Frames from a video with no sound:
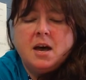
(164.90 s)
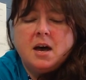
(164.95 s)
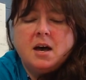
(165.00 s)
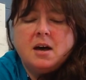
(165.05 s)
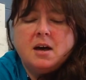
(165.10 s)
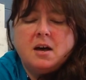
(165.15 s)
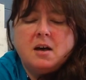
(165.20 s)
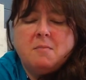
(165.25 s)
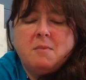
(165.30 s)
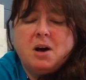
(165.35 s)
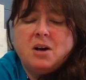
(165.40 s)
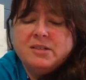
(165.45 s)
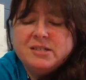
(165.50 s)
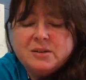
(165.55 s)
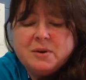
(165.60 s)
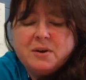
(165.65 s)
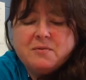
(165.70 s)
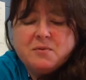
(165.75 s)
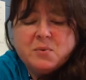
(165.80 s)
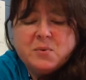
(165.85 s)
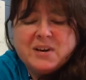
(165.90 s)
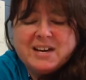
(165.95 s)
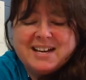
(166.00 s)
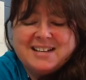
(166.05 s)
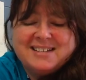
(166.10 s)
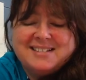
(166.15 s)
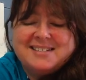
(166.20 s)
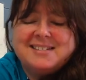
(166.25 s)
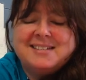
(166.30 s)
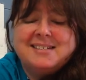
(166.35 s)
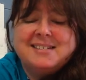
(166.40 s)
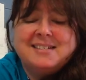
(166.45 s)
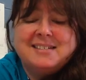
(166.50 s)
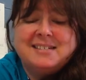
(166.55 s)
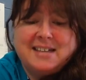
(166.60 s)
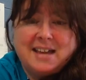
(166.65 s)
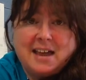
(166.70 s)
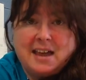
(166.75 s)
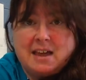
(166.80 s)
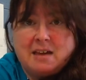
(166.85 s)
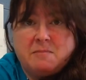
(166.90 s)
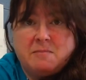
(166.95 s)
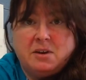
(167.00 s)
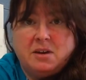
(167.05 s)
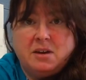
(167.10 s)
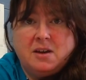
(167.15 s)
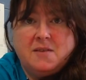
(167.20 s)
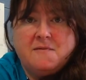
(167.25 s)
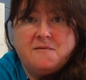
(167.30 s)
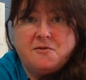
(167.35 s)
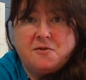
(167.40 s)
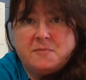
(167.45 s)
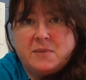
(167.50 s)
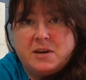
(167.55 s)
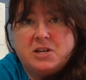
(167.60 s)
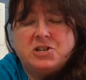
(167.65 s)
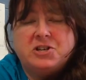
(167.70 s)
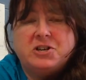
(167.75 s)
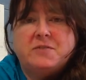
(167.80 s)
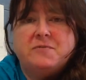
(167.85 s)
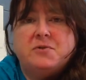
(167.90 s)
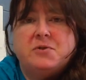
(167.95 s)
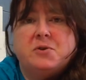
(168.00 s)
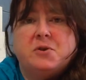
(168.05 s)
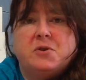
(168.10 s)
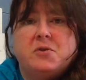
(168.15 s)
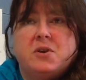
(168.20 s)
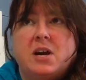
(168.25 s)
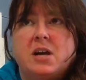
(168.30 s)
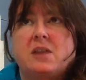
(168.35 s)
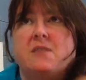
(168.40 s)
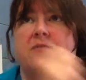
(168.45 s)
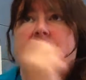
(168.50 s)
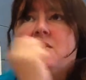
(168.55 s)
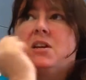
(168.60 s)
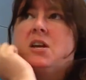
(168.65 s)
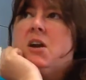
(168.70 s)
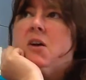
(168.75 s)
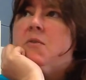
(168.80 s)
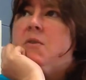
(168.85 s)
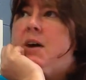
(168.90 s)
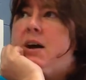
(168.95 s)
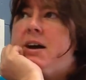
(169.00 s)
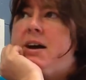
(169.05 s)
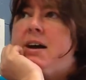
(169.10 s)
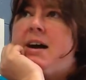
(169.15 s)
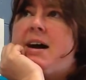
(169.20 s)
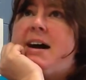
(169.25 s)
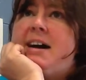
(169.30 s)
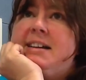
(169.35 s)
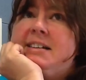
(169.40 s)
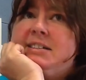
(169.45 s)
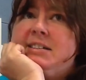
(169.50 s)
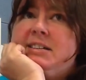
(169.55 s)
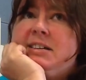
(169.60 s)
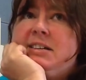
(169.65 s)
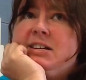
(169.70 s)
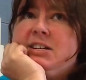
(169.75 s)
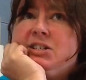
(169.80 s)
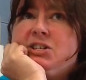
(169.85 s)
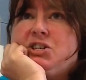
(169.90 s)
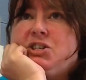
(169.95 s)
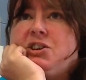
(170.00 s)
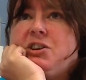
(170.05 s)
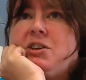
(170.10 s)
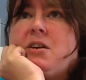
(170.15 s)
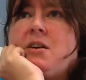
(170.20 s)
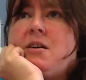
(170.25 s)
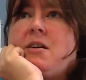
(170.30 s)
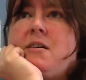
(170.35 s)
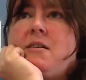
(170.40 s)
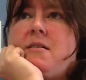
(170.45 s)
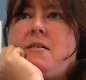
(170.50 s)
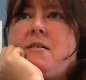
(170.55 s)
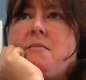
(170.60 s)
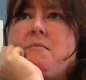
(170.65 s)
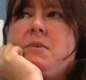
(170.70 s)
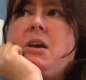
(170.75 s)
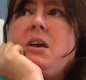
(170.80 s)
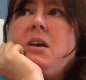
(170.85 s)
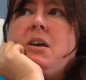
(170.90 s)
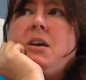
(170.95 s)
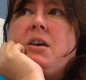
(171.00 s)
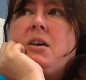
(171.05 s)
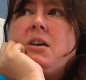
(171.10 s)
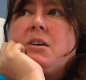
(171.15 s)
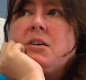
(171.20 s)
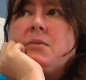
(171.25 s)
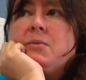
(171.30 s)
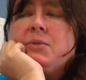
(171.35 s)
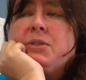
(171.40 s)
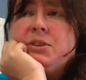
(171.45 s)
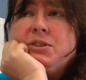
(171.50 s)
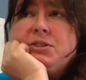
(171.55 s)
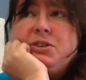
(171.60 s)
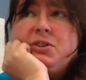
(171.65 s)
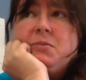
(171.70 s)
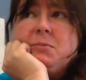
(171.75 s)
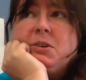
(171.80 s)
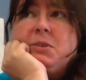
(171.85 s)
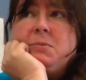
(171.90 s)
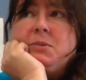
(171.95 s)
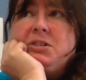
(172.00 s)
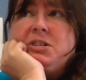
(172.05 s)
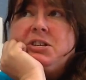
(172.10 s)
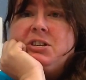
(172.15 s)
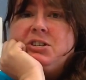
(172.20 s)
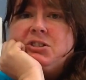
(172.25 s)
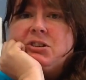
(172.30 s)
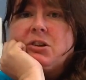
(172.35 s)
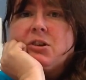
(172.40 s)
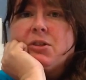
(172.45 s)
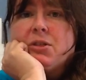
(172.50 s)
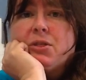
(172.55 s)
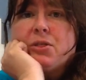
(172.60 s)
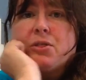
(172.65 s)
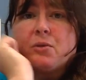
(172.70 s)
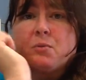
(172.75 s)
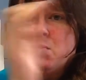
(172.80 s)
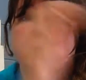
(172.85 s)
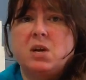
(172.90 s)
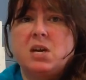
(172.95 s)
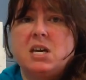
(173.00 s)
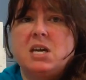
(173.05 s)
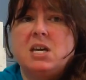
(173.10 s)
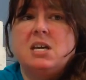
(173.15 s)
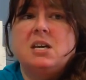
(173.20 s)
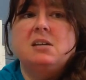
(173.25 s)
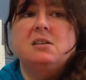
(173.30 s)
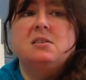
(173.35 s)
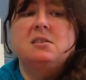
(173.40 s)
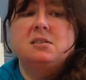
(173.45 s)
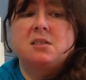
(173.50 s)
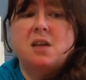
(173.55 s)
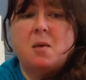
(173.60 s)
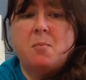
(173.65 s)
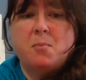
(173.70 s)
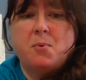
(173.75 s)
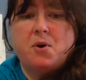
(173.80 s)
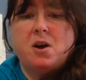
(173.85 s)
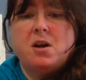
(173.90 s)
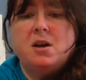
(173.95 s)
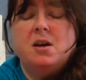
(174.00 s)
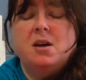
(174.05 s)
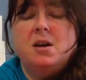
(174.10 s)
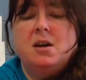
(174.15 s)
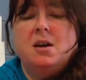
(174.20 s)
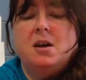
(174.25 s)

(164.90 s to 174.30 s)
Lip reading: Also, everyone gets the same information if you create a video. I teach, this year I'm going to be teaching 3 separate